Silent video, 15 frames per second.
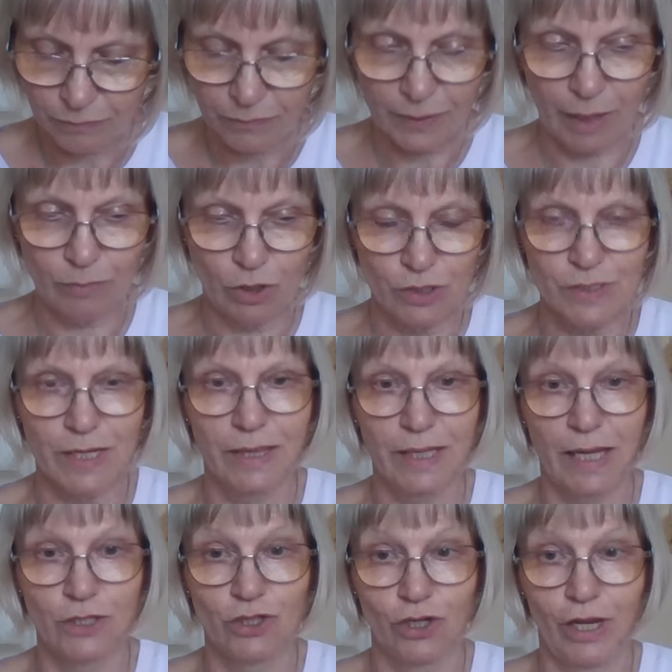not saying that
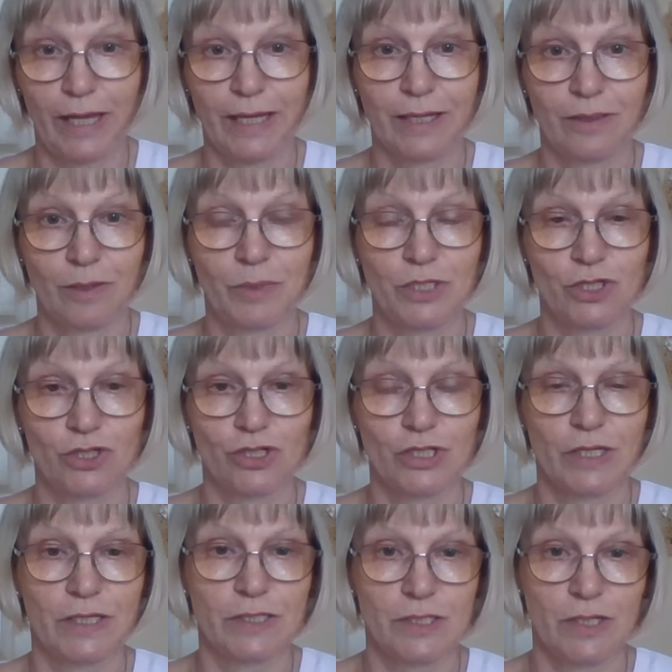I don't like them, it's just
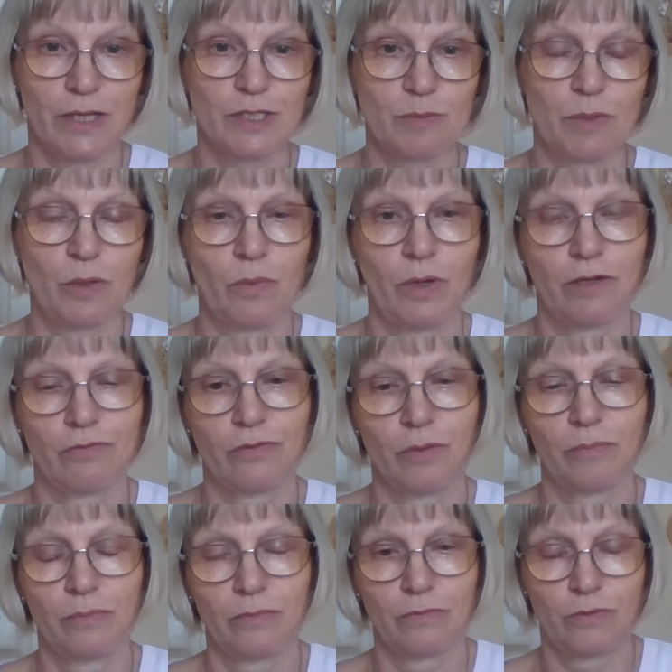that it takes me away
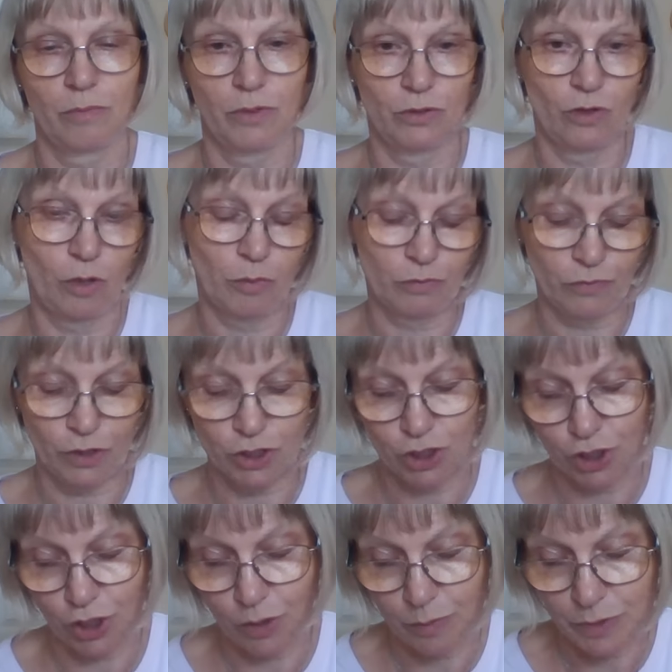from the normal floss
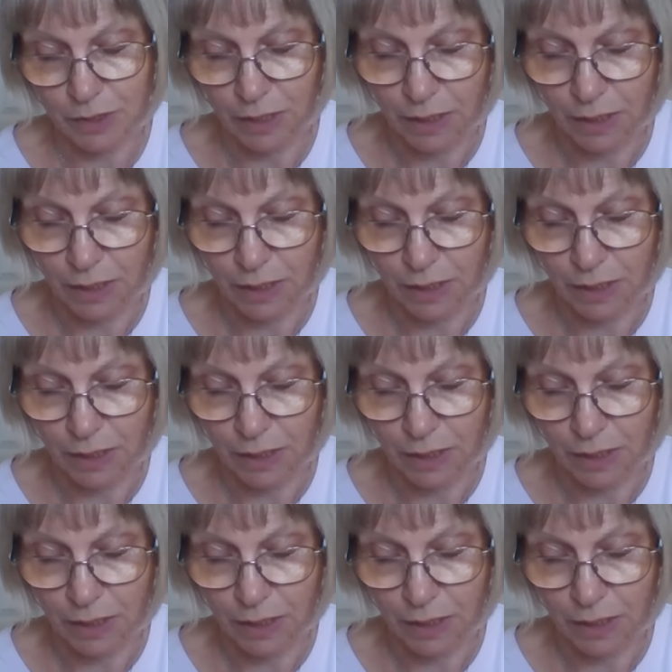tubes.